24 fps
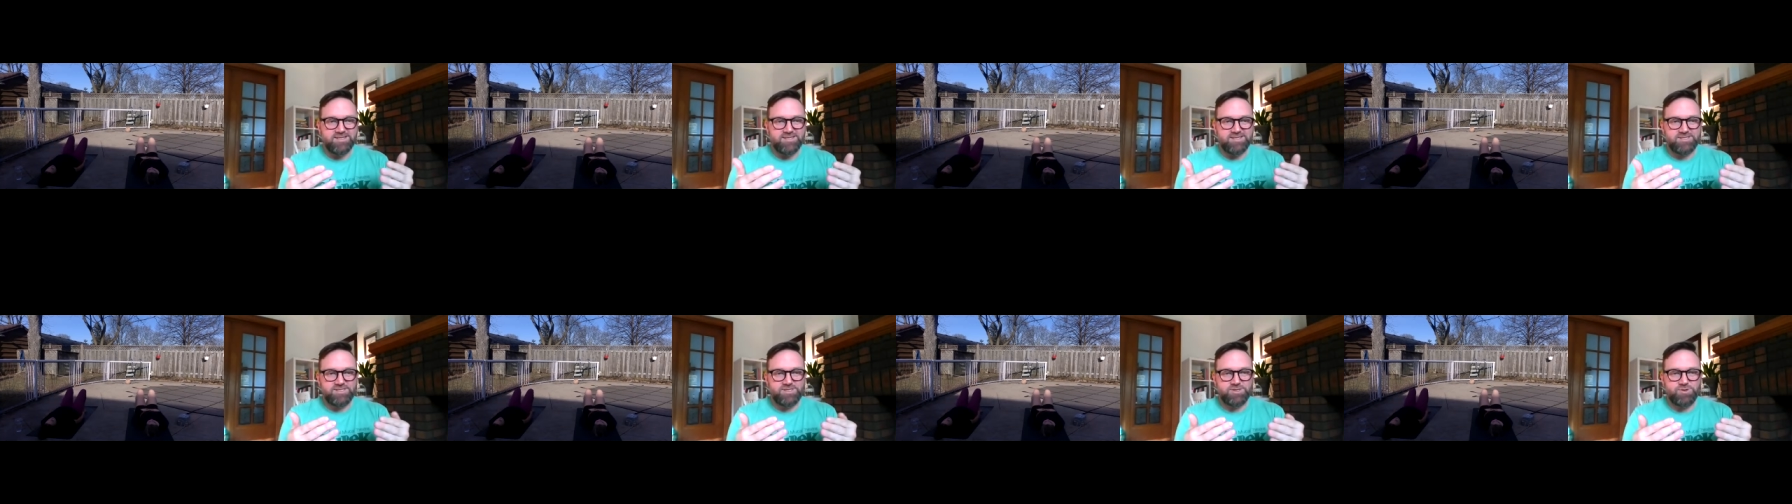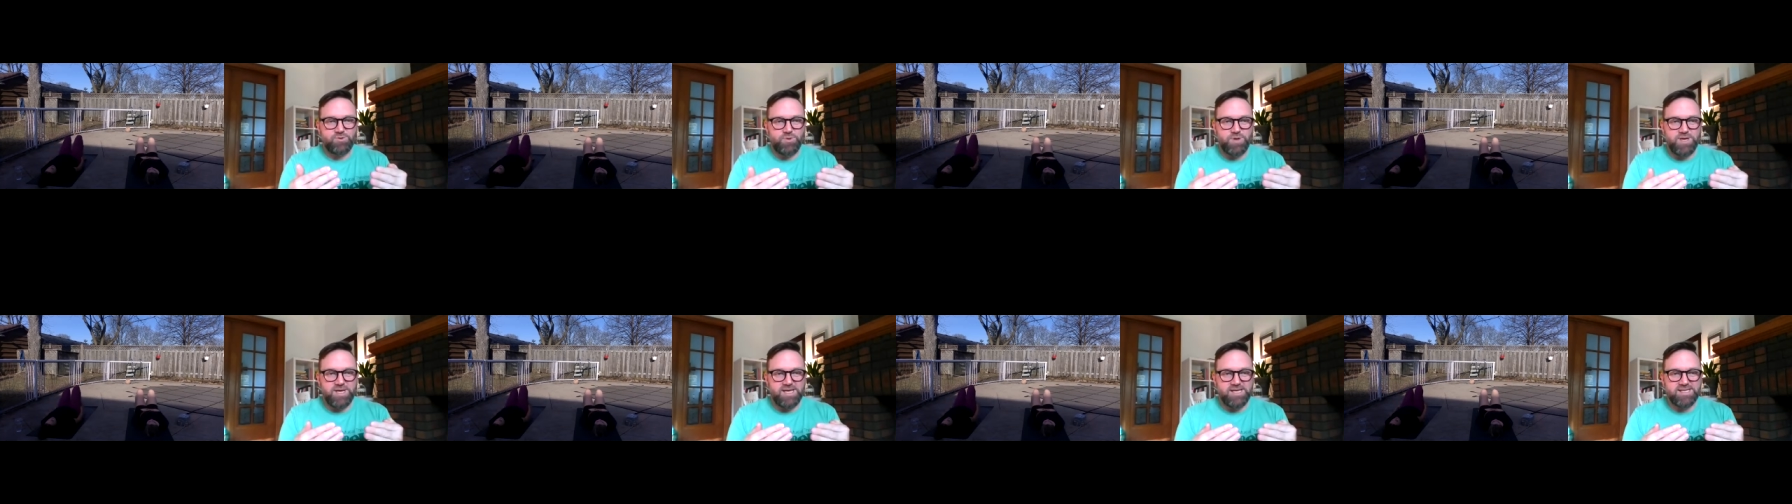
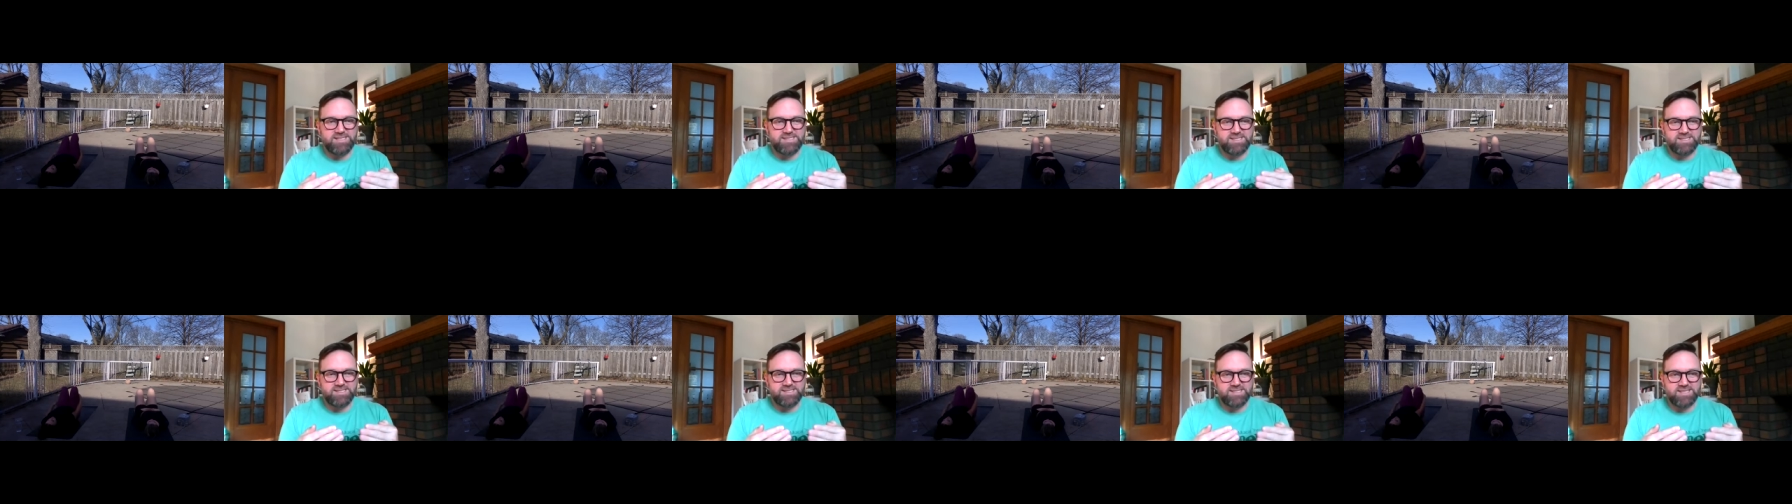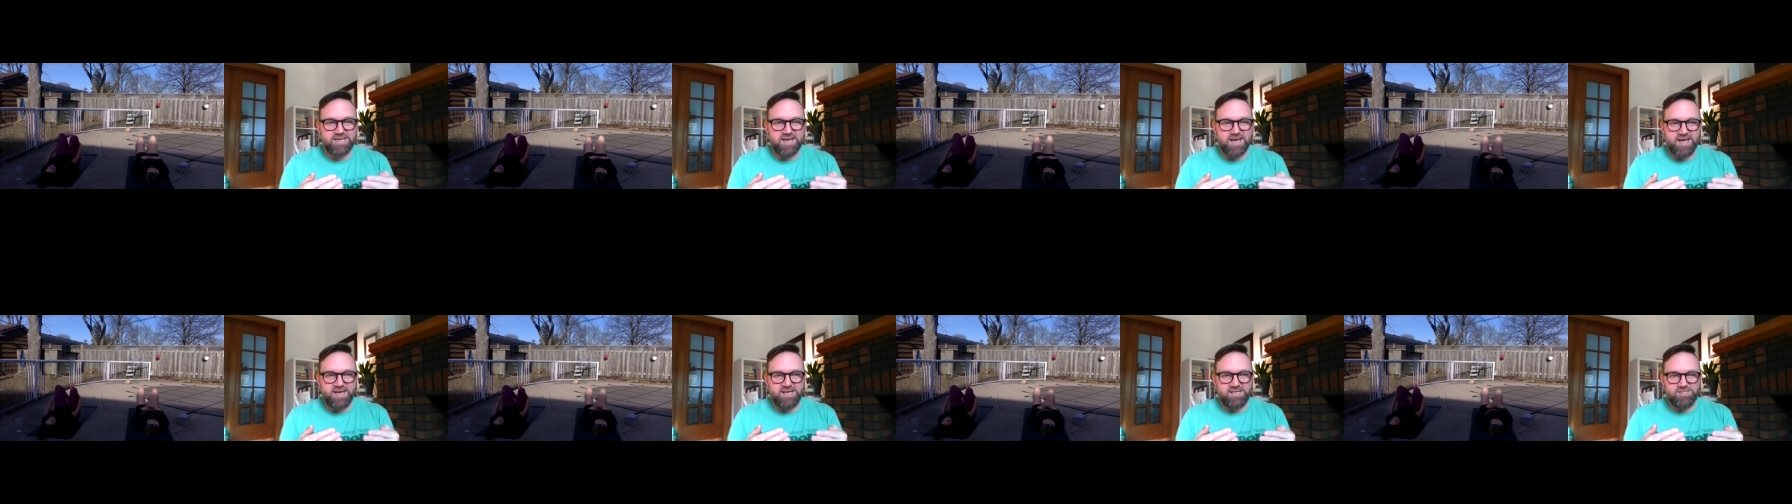Squeeze as
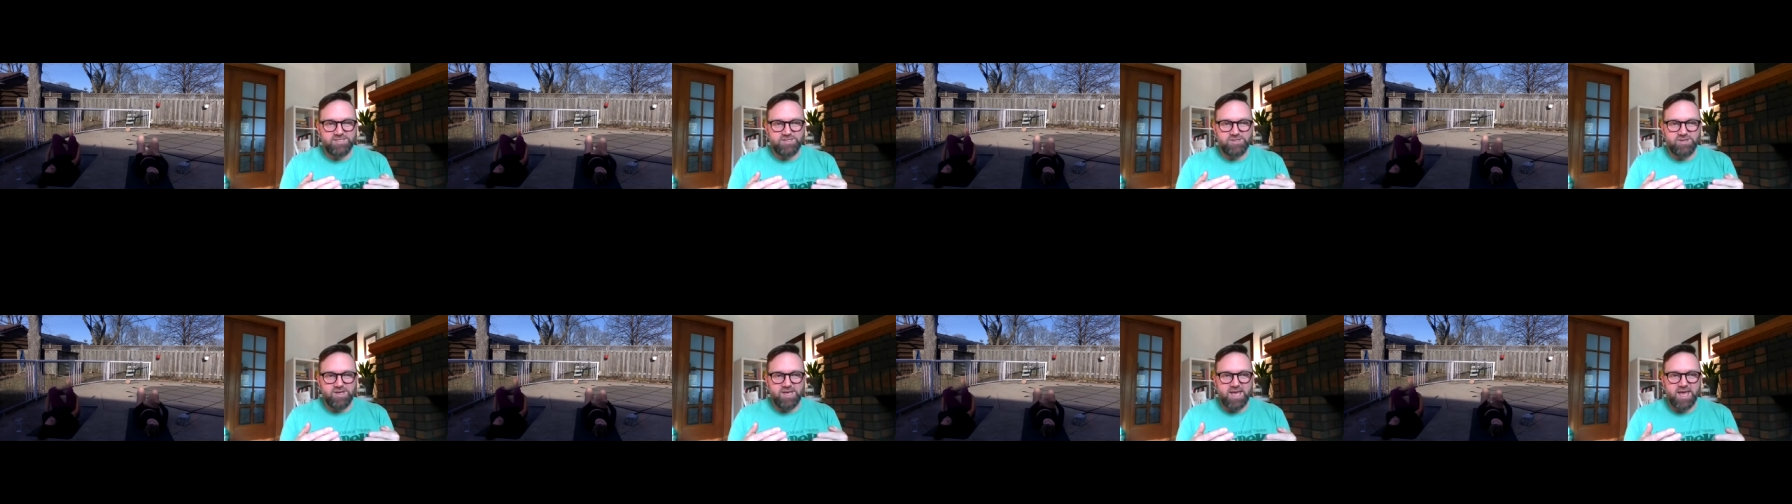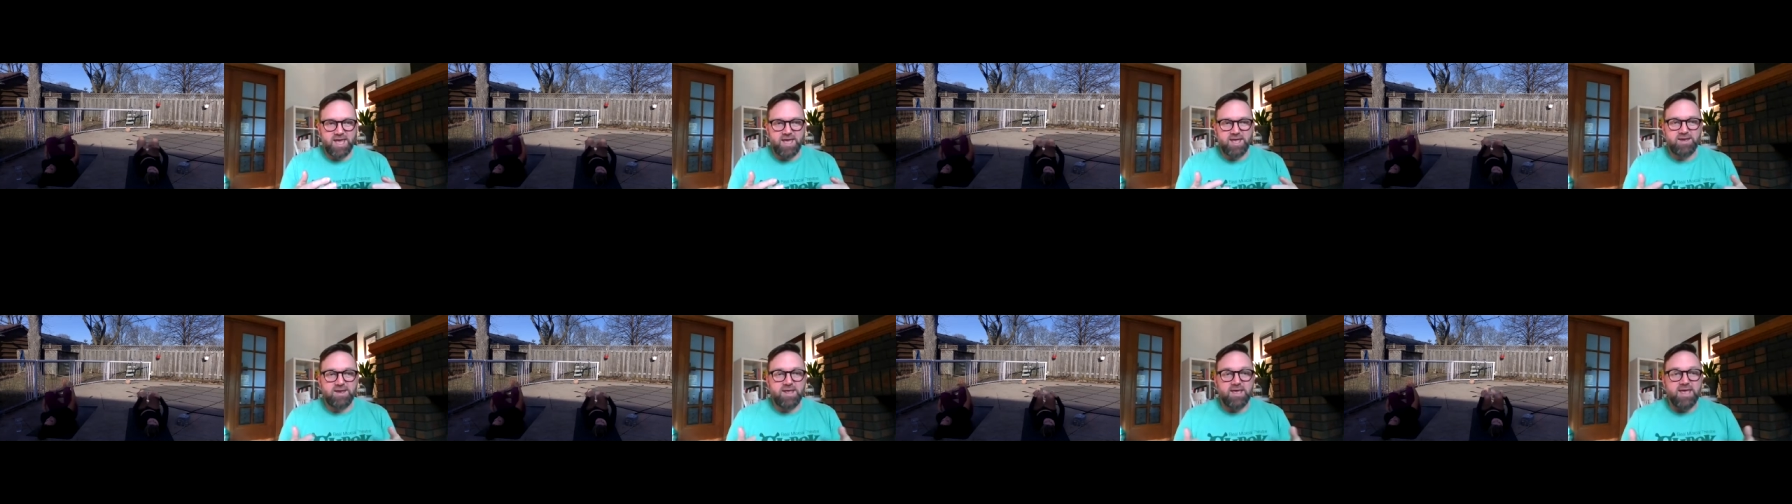tight as you
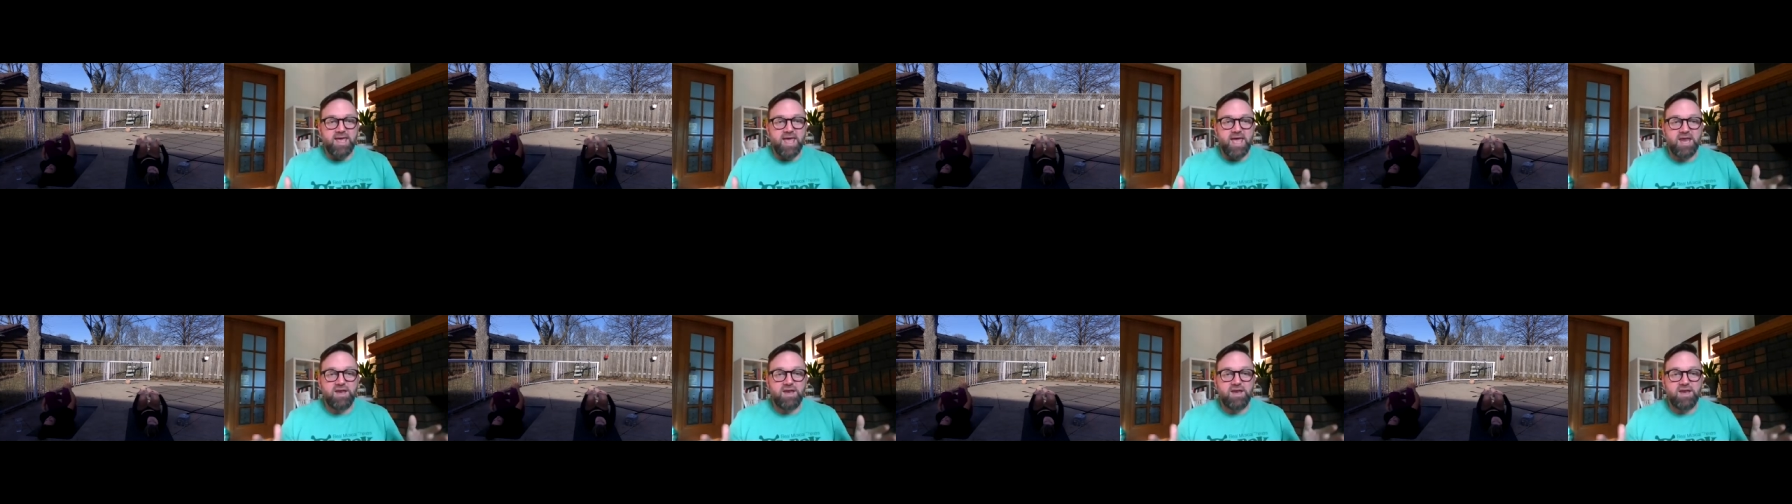can.